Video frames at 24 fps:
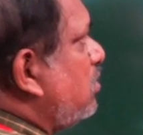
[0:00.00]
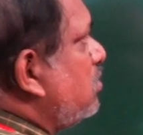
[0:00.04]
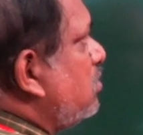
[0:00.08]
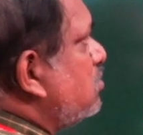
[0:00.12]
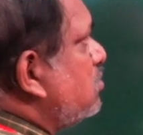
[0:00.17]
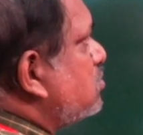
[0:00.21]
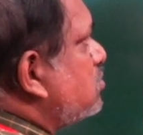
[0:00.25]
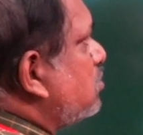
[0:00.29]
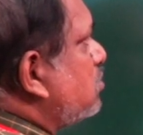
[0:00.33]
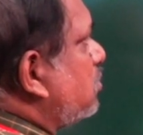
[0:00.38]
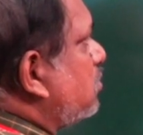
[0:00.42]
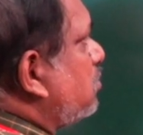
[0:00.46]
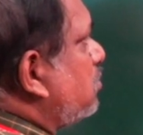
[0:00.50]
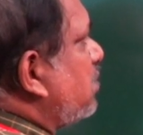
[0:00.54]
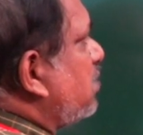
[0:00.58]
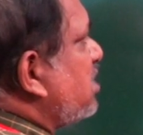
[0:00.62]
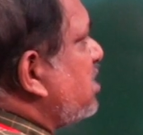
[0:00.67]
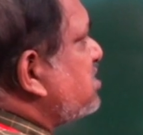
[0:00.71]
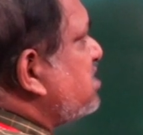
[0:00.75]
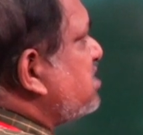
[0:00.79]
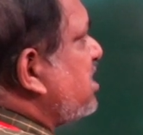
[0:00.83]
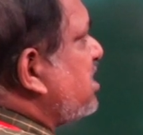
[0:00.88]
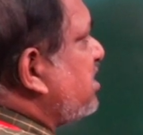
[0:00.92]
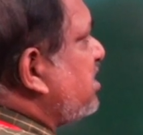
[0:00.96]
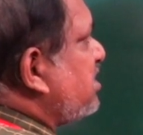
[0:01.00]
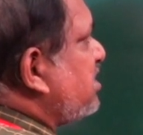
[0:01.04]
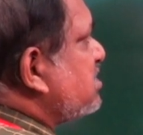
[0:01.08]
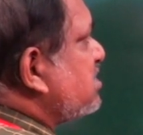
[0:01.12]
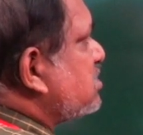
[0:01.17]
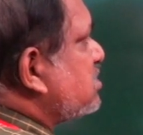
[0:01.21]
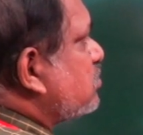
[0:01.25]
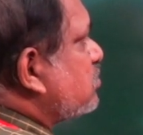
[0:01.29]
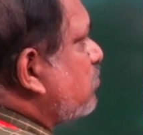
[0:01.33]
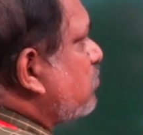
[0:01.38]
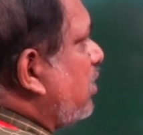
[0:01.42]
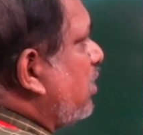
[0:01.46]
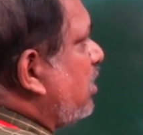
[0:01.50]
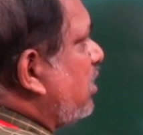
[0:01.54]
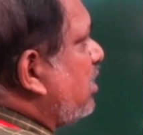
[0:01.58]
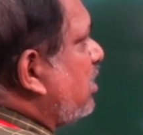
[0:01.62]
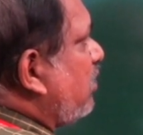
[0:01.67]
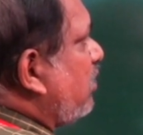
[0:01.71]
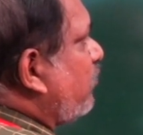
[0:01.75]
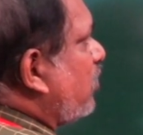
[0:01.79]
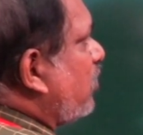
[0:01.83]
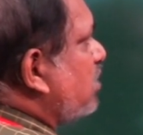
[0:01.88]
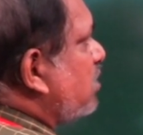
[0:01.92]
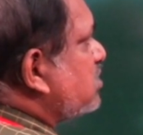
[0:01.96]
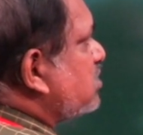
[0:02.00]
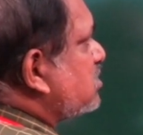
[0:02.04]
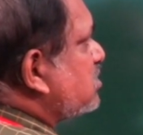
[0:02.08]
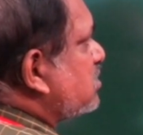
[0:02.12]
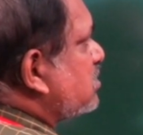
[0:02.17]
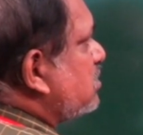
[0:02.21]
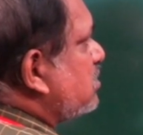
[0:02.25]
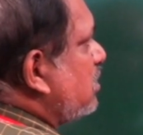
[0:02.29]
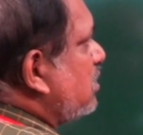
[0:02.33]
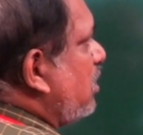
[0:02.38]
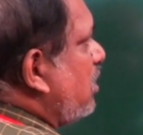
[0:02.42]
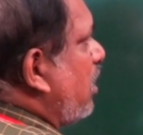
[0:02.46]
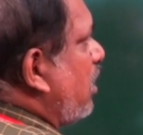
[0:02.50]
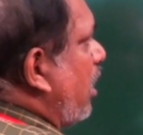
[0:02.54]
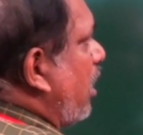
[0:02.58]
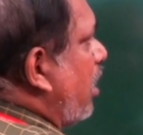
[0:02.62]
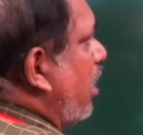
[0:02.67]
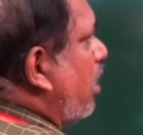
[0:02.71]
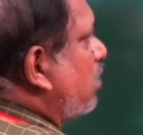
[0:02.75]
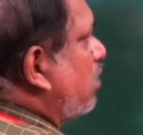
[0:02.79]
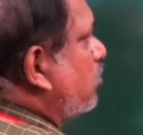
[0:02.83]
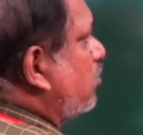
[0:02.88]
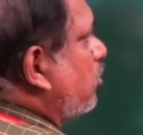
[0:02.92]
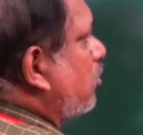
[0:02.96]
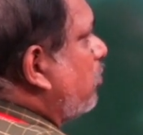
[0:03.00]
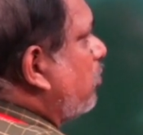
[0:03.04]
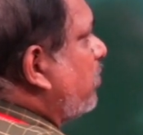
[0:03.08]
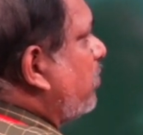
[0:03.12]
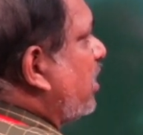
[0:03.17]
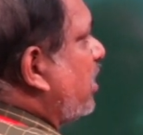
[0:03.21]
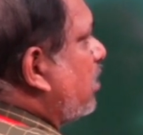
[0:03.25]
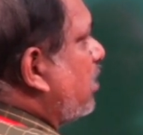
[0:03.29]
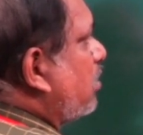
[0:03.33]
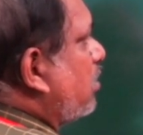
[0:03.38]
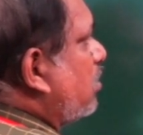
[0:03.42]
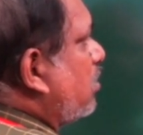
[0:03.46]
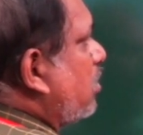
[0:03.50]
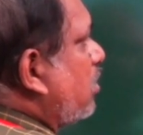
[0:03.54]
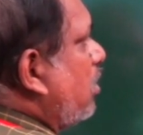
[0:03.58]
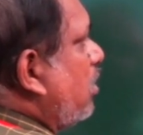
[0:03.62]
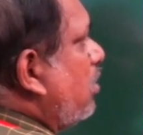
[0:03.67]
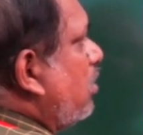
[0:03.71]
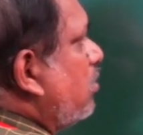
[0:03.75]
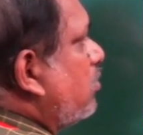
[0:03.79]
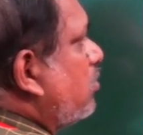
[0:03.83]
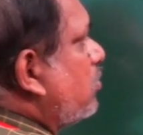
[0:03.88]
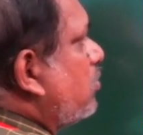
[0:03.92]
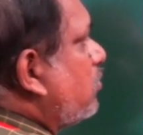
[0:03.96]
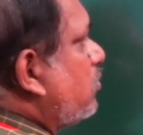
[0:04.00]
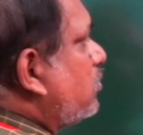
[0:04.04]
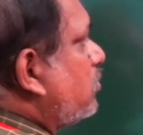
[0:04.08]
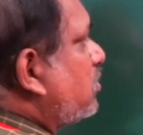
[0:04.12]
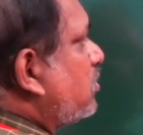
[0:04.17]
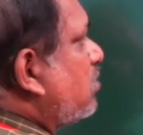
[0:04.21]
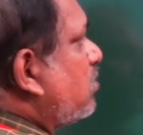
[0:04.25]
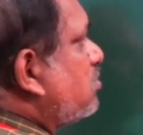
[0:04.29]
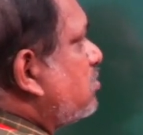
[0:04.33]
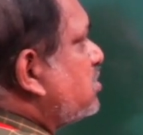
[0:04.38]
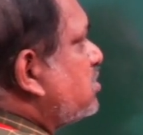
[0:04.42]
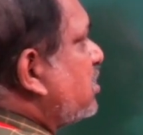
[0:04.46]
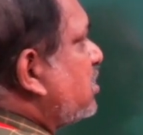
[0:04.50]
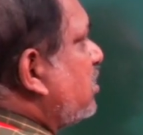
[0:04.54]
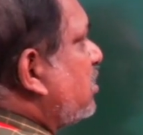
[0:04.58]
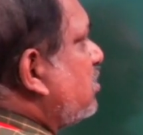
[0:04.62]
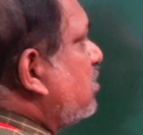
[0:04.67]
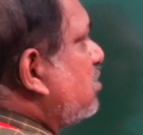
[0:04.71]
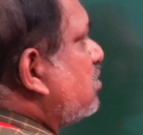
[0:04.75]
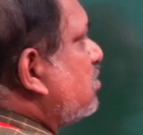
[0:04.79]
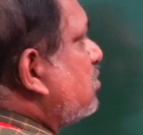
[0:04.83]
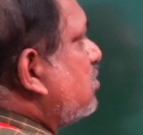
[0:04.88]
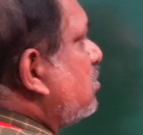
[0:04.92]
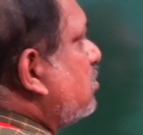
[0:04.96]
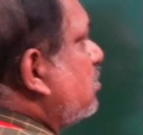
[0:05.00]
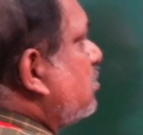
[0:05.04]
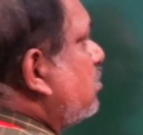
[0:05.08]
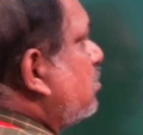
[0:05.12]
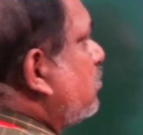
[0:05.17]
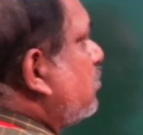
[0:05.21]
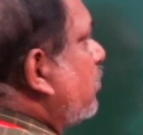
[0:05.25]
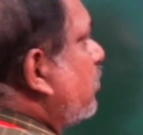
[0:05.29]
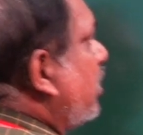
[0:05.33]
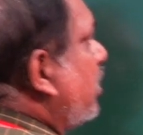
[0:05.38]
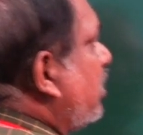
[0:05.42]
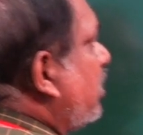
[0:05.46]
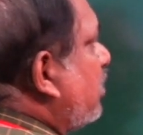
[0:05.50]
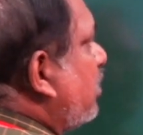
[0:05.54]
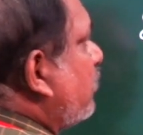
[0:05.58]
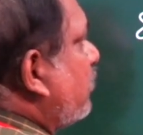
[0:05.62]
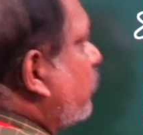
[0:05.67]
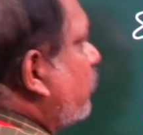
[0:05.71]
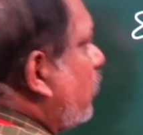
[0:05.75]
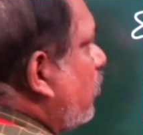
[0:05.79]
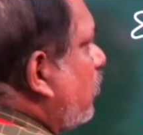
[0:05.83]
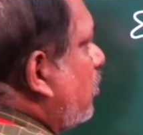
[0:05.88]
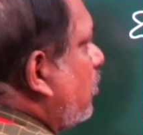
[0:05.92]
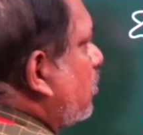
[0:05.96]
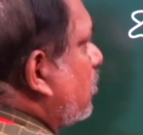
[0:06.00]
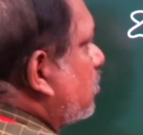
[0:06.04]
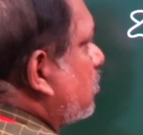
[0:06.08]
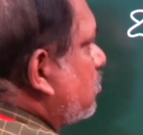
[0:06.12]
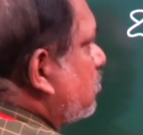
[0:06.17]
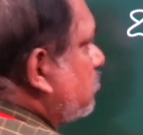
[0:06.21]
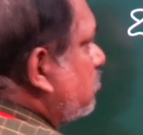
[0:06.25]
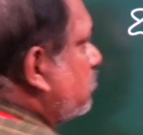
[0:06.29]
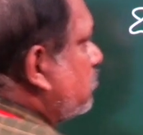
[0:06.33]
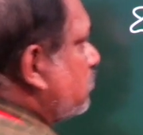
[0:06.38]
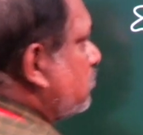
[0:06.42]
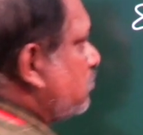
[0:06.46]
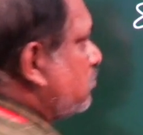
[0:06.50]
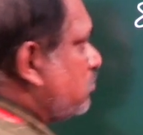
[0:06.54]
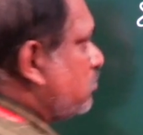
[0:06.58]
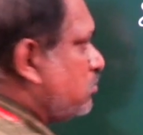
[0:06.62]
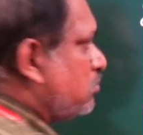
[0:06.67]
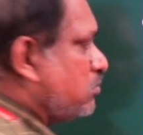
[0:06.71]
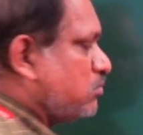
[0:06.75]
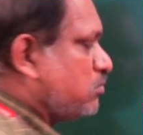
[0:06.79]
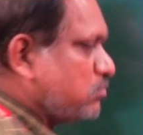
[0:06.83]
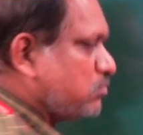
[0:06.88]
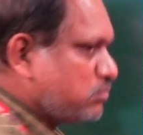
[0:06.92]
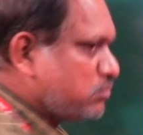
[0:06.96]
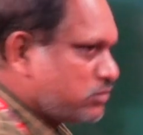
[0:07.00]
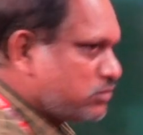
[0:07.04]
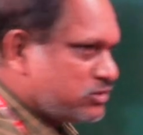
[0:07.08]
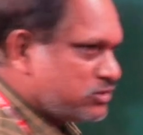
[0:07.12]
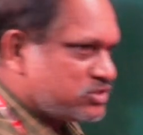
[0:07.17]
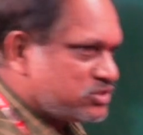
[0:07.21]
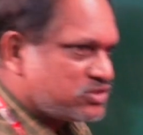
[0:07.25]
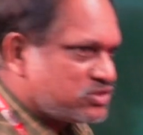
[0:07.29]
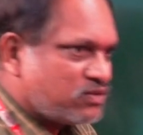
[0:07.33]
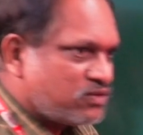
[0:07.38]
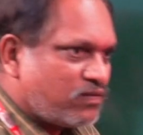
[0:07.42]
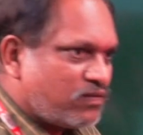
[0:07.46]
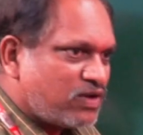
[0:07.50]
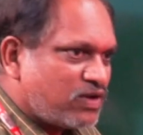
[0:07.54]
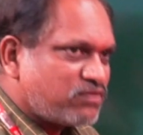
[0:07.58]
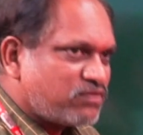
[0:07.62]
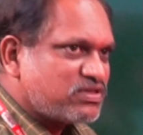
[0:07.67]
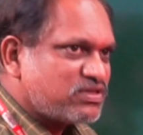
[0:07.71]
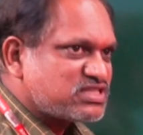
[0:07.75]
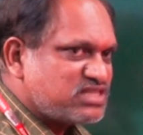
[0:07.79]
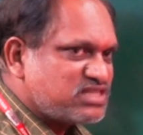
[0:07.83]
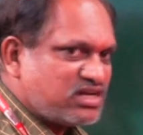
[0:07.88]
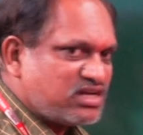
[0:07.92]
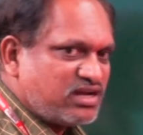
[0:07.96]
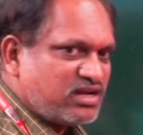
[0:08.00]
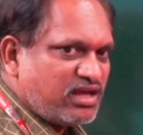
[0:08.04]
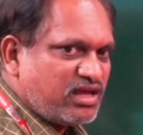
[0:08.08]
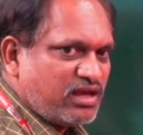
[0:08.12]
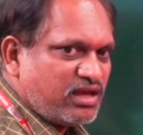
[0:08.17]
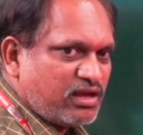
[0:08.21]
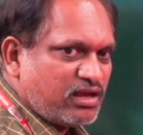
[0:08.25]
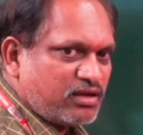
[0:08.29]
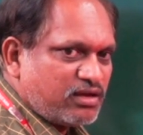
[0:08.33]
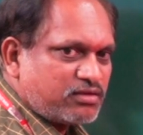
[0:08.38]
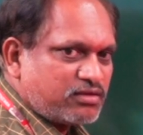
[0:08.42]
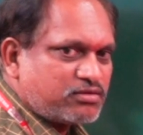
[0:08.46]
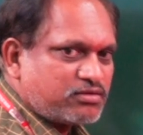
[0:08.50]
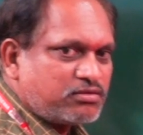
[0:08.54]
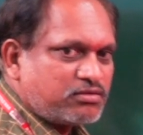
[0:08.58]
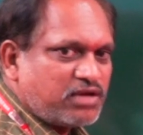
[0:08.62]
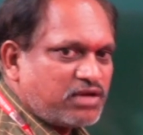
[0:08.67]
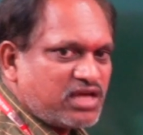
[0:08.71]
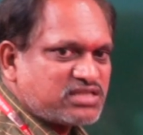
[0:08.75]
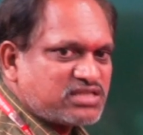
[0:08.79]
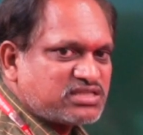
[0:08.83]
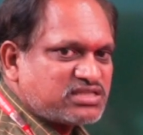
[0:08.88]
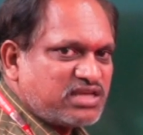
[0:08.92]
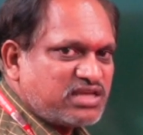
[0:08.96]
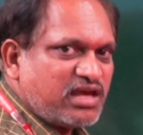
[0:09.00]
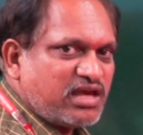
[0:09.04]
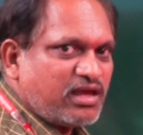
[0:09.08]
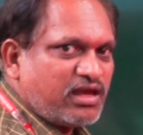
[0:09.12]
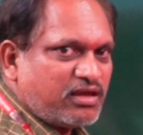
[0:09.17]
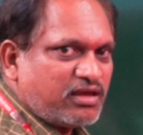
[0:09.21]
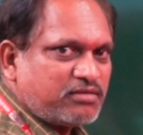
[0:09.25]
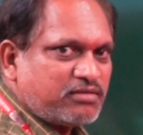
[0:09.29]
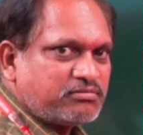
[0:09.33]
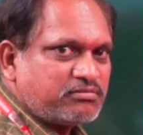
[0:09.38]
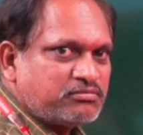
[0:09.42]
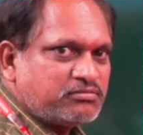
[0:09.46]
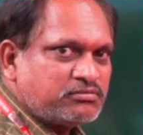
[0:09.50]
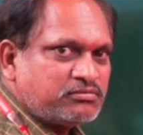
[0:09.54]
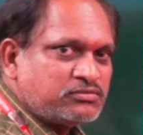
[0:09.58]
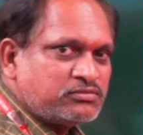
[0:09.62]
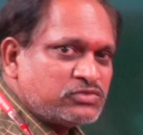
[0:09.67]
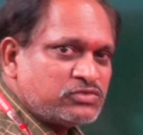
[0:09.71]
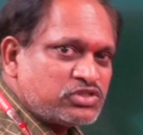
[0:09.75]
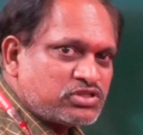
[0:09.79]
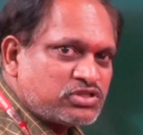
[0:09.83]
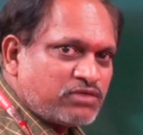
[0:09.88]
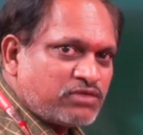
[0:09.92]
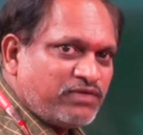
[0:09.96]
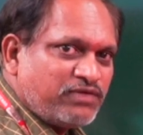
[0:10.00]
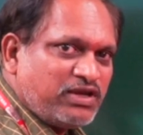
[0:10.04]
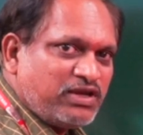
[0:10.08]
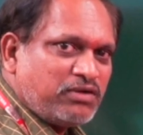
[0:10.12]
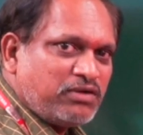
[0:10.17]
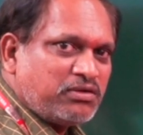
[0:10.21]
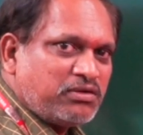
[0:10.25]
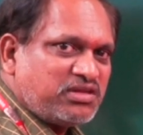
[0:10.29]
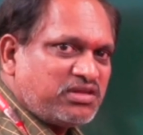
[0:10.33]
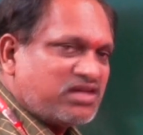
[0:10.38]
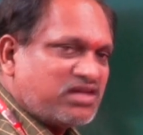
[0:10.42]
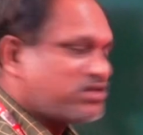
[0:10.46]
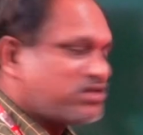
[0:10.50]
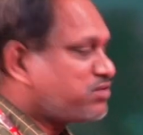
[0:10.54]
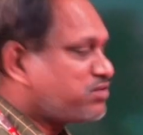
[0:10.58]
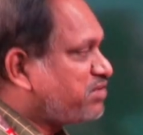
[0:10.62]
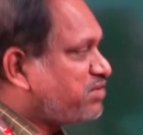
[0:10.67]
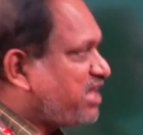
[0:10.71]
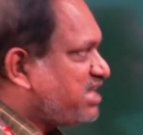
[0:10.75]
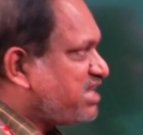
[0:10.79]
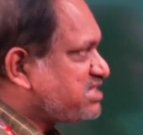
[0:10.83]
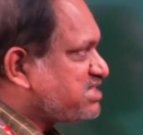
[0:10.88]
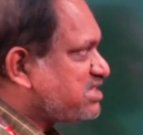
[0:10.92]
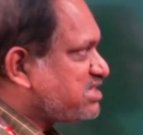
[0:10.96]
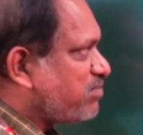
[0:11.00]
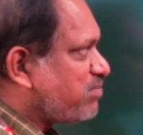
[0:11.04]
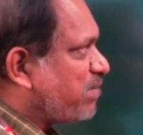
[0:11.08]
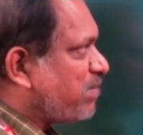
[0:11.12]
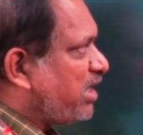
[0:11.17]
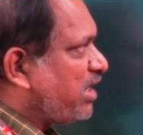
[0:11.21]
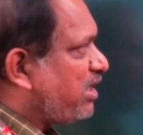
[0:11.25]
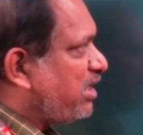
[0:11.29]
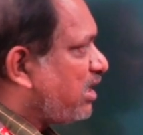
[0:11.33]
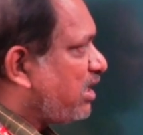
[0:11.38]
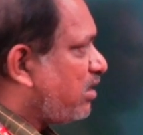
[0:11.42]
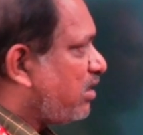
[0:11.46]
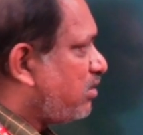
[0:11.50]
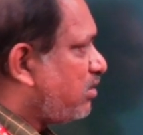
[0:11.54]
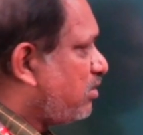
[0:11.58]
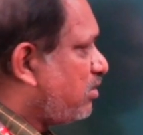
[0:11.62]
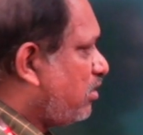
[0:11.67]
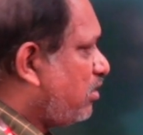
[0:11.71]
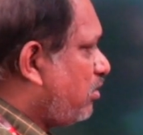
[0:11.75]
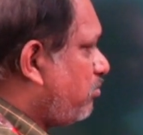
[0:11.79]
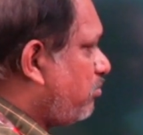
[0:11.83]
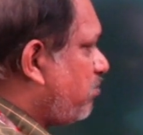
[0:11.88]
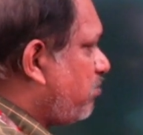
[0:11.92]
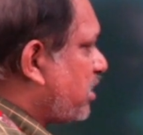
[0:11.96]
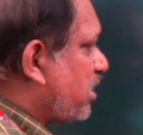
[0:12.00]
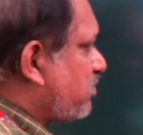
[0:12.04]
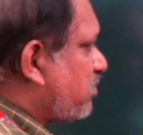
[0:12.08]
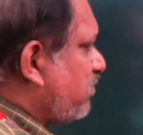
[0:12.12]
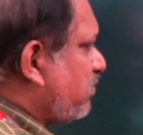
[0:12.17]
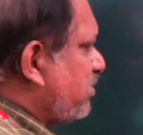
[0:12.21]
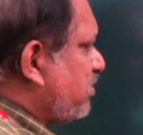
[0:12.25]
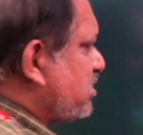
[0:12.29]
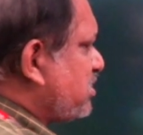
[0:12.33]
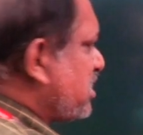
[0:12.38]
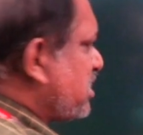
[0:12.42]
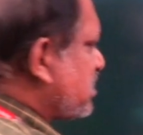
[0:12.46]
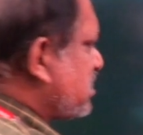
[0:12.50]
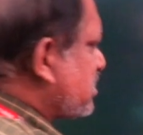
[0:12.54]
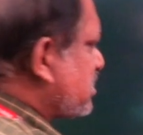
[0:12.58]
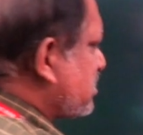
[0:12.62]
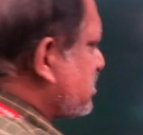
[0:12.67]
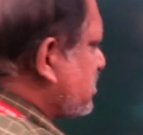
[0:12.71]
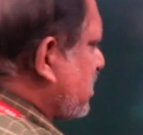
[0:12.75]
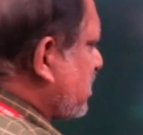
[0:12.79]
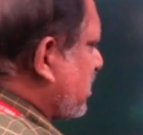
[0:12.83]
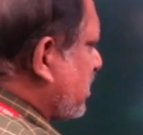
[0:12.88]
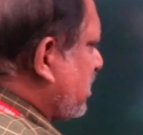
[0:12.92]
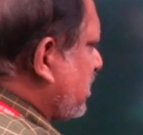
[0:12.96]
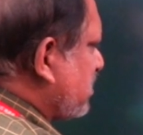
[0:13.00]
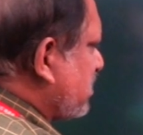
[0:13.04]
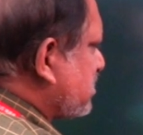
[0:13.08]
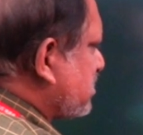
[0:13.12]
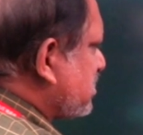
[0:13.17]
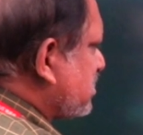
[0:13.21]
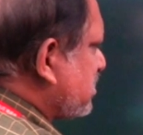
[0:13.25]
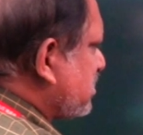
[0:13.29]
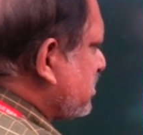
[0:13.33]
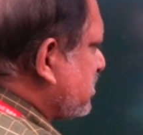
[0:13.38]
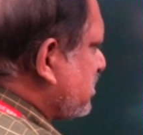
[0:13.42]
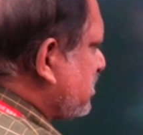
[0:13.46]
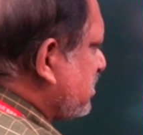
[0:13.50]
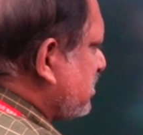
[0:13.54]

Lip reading: So today's date is 21st October 2024. So what was the day? Today's day. So we know that today is a Monday, but we will just check it